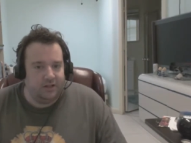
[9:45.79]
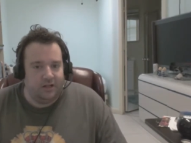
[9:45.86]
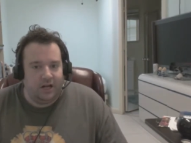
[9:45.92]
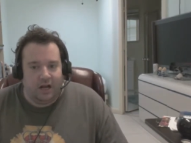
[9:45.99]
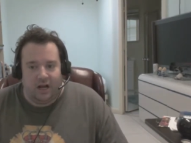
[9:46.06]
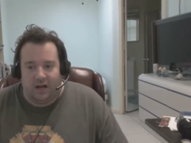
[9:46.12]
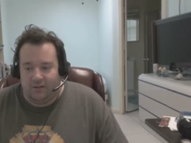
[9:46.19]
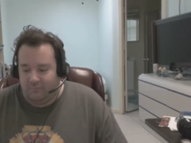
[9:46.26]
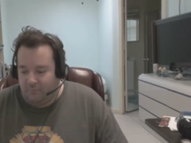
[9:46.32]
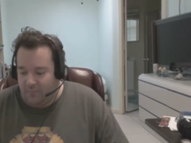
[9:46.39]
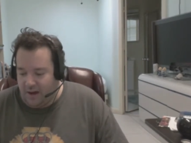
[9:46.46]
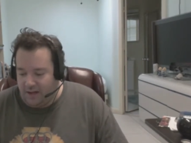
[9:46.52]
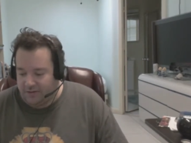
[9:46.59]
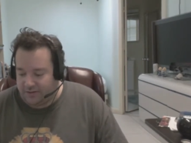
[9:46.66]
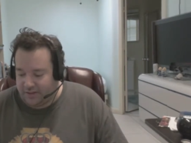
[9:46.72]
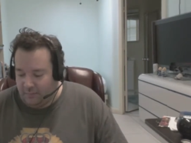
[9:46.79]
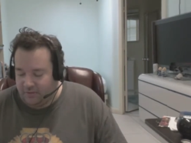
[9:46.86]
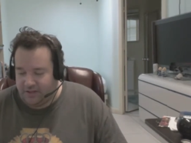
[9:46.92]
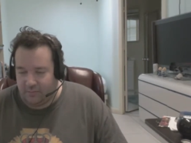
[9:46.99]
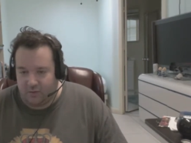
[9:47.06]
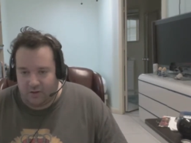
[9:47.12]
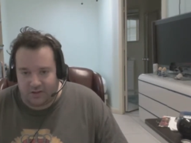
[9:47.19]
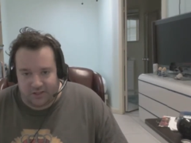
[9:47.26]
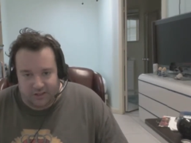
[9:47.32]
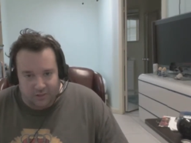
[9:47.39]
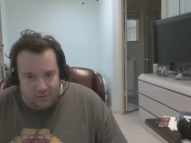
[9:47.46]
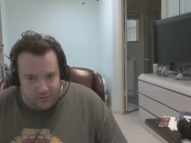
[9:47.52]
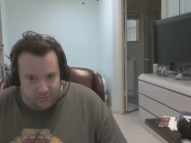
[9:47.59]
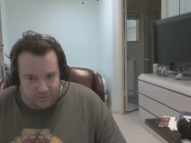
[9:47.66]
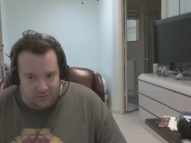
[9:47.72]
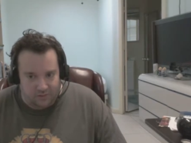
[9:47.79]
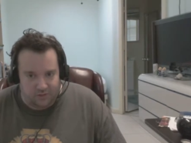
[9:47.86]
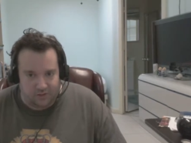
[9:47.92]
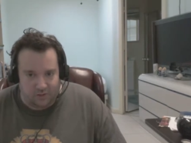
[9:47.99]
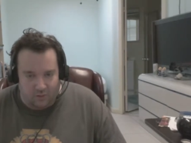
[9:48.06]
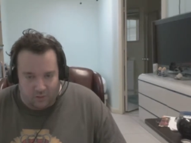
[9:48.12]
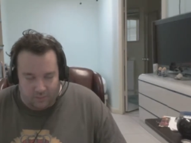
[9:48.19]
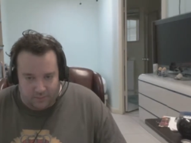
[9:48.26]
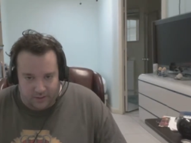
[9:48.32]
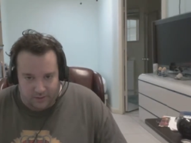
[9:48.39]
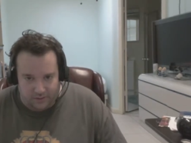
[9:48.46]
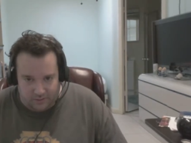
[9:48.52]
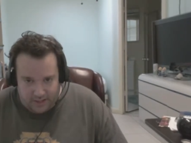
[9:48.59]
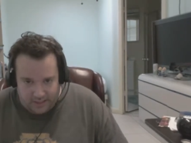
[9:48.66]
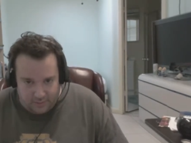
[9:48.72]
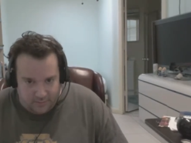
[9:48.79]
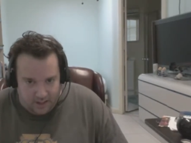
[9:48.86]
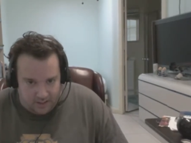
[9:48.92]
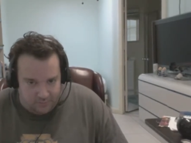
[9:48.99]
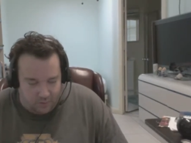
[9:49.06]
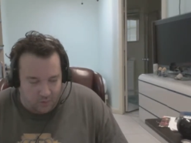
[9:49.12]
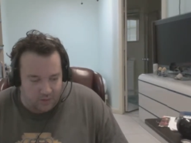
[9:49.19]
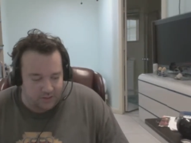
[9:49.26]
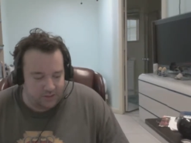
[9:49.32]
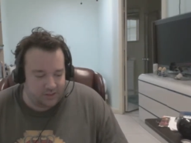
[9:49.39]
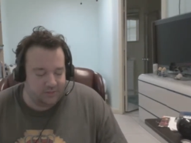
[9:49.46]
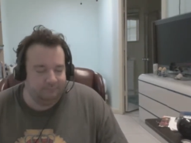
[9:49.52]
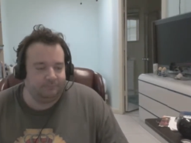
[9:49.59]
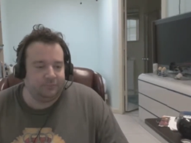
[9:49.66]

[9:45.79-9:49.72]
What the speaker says: and some of them are exclusive to their store because they're Xbox ports.